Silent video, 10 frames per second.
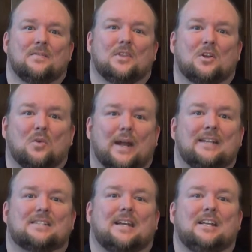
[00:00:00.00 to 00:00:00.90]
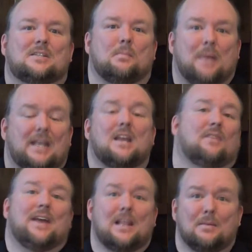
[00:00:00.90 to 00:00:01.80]
the grace that He's making
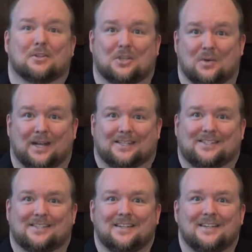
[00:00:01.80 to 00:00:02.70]
available to us.